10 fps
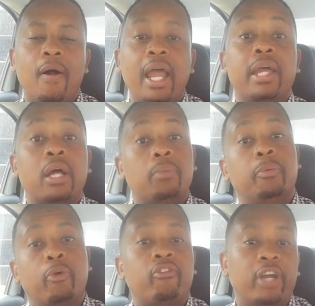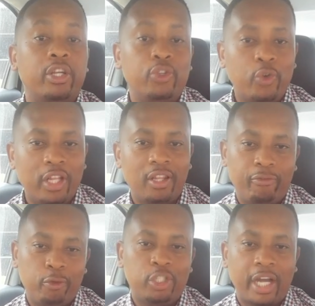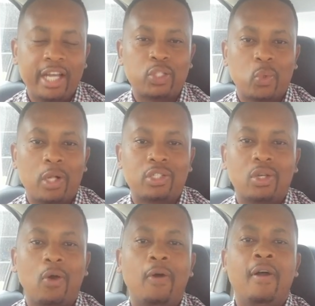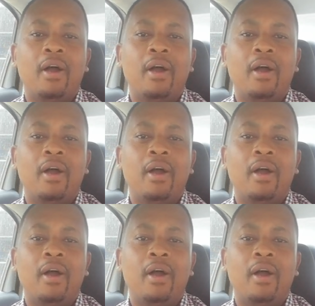and I'll be providing you in the future as well. So